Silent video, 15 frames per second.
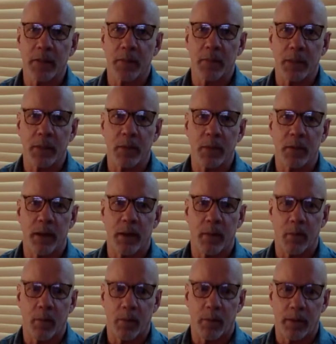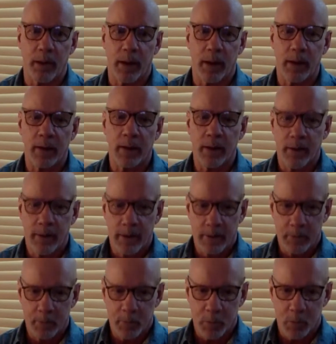be with them when they
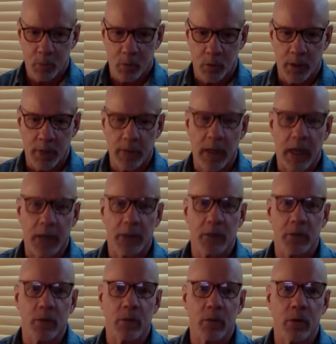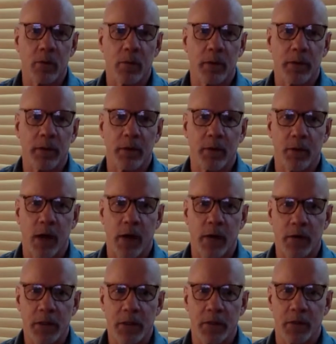were in the actual room that their
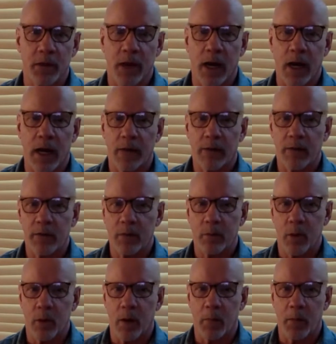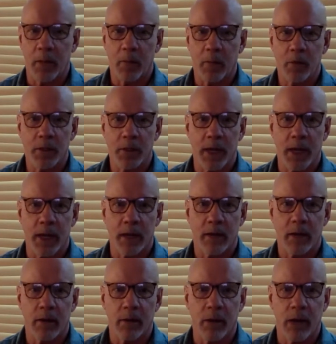father survived while men were dying
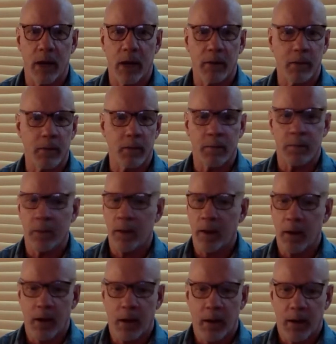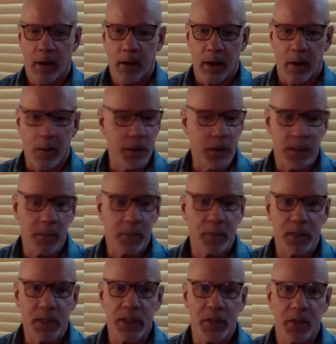all around him, it was
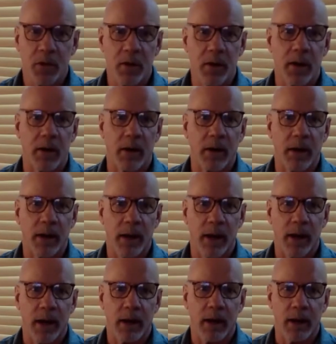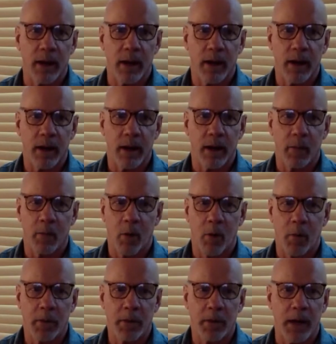simply extraordinary, and a
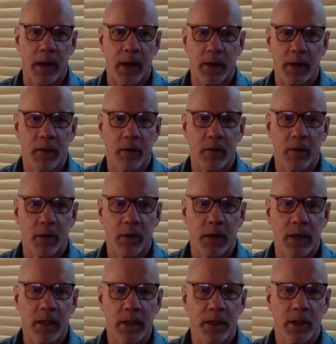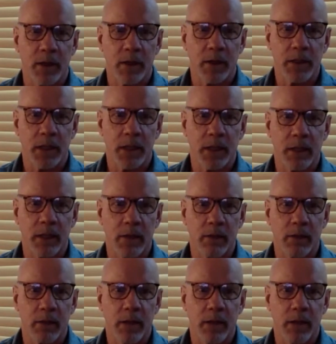moment that I'll never forget as long as I live.